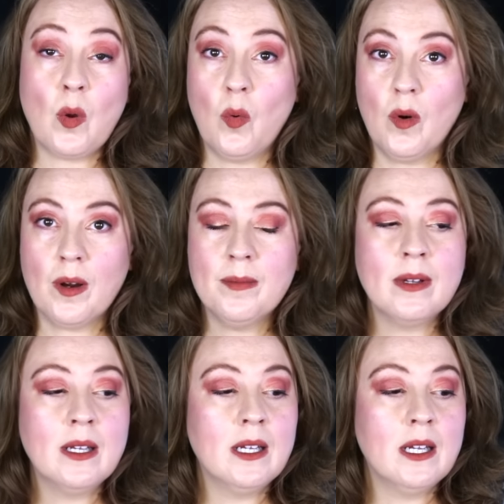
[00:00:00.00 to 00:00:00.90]
Or
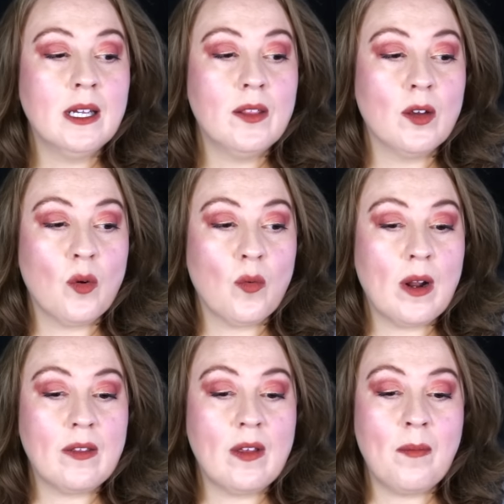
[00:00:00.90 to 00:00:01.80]
they're
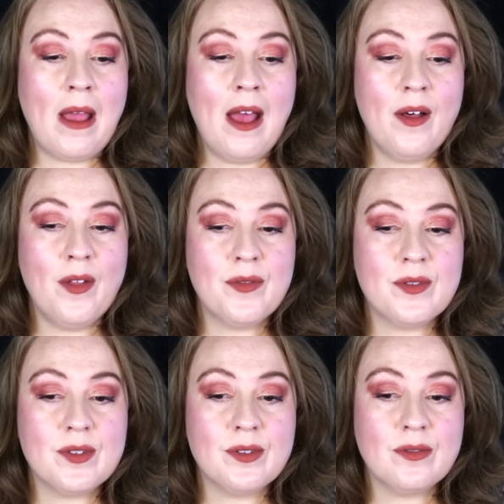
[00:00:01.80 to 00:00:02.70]
running their
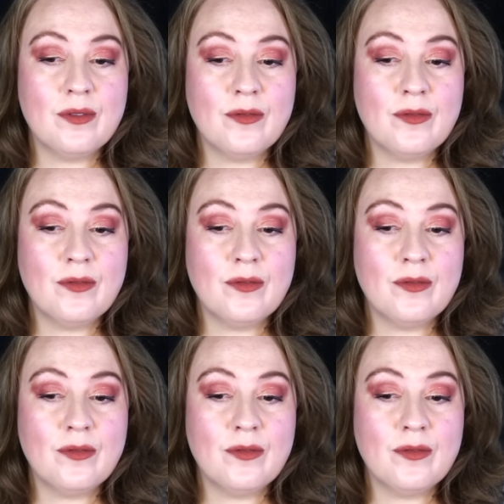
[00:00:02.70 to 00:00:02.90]
mouths